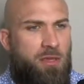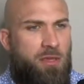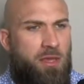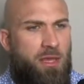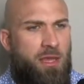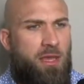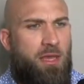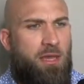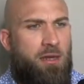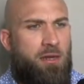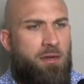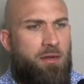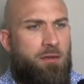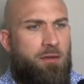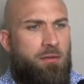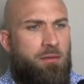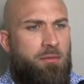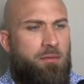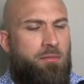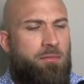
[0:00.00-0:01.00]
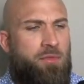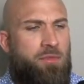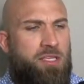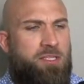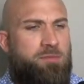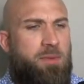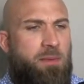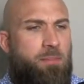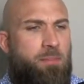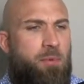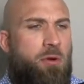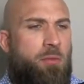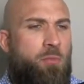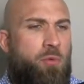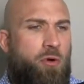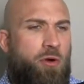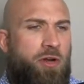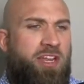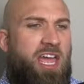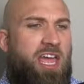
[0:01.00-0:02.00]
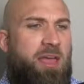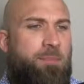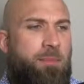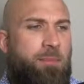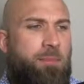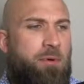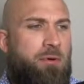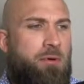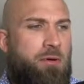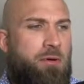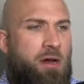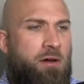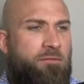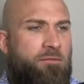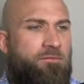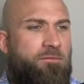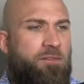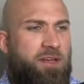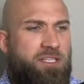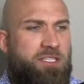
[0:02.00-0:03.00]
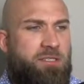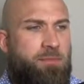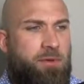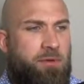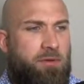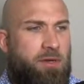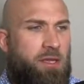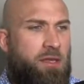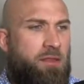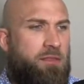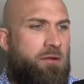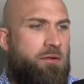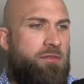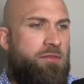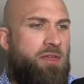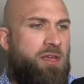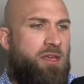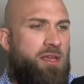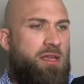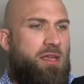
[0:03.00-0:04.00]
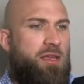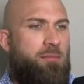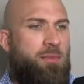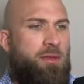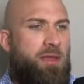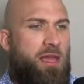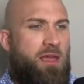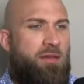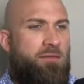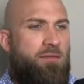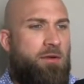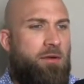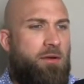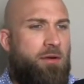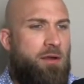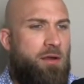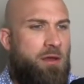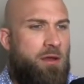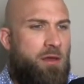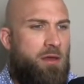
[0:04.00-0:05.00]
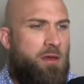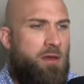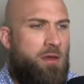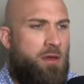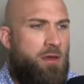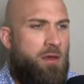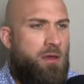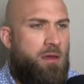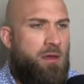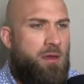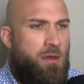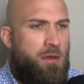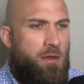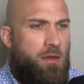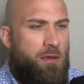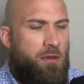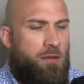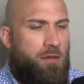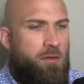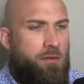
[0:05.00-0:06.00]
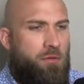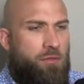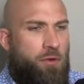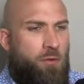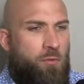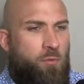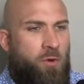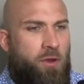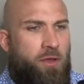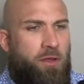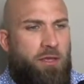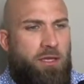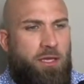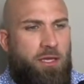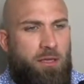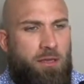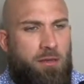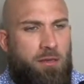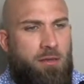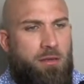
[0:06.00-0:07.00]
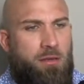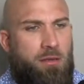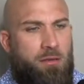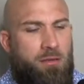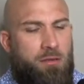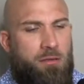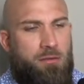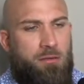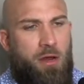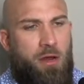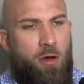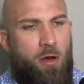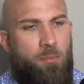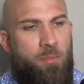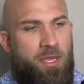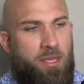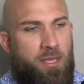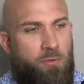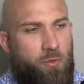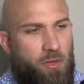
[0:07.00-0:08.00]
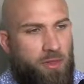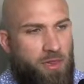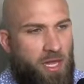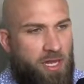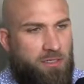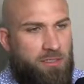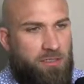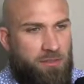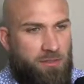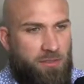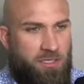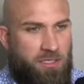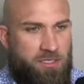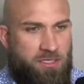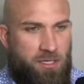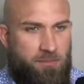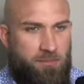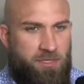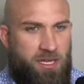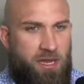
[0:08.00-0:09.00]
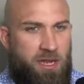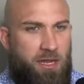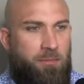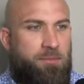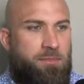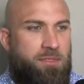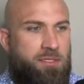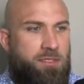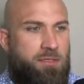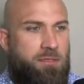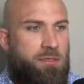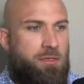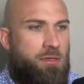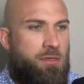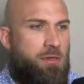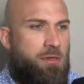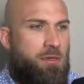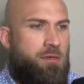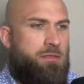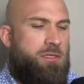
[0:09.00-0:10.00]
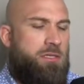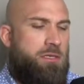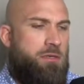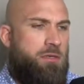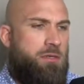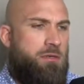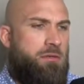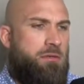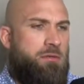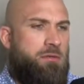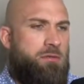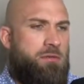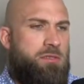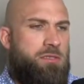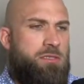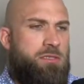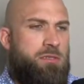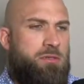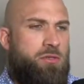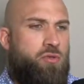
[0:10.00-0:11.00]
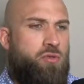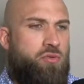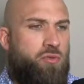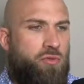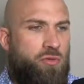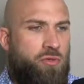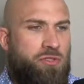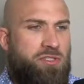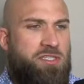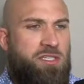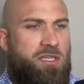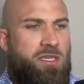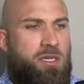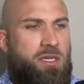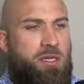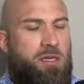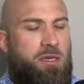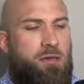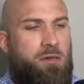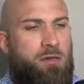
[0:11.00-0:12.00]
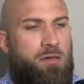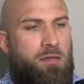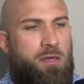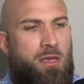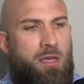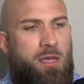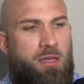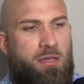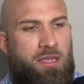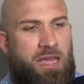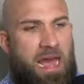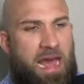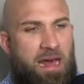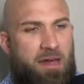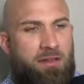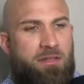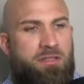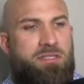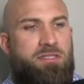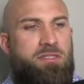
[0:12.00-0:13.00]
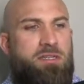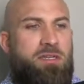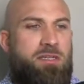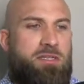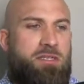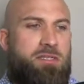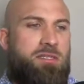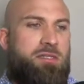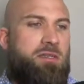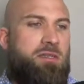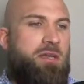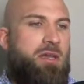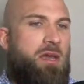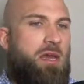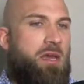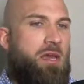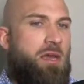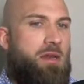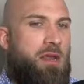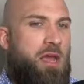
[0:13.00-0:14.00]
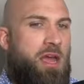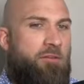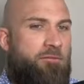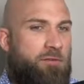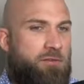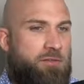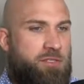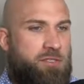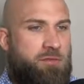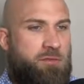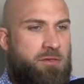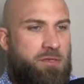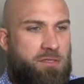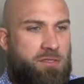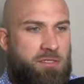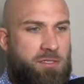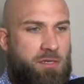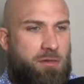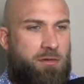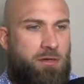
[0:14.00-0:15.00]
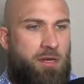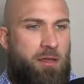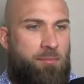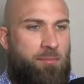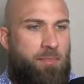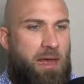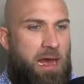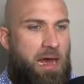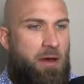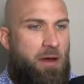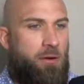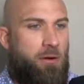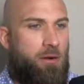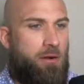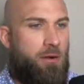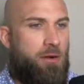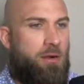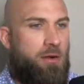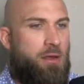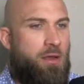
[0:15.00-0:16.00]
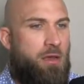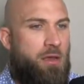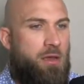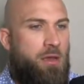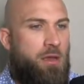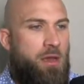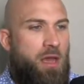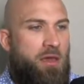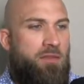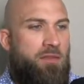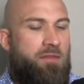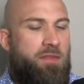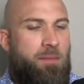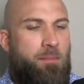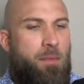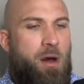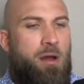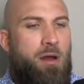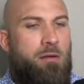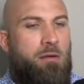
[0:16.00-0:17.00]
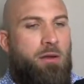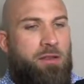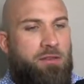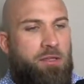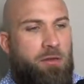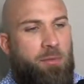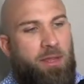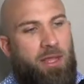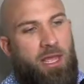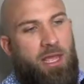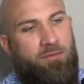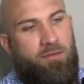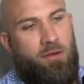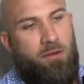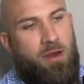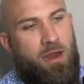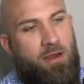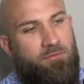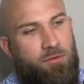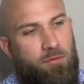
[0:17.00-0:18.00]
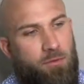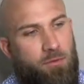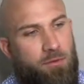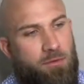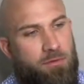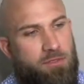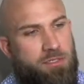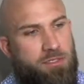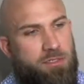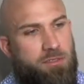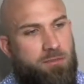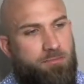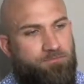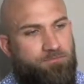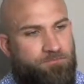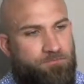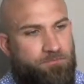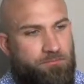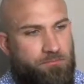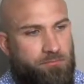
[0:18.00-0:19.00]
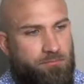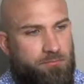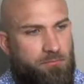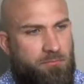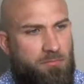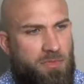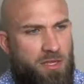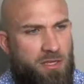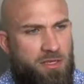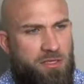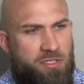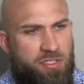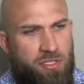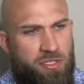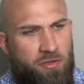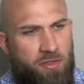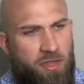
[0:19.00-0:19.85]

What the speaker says: And these people are more capable of flexibility in their thinking and behavior. They're willing, albeit reluctantly sometimes, to use cruelty and callousness and efforts to consolidate power, and then they moderate their behavior afterwards. And so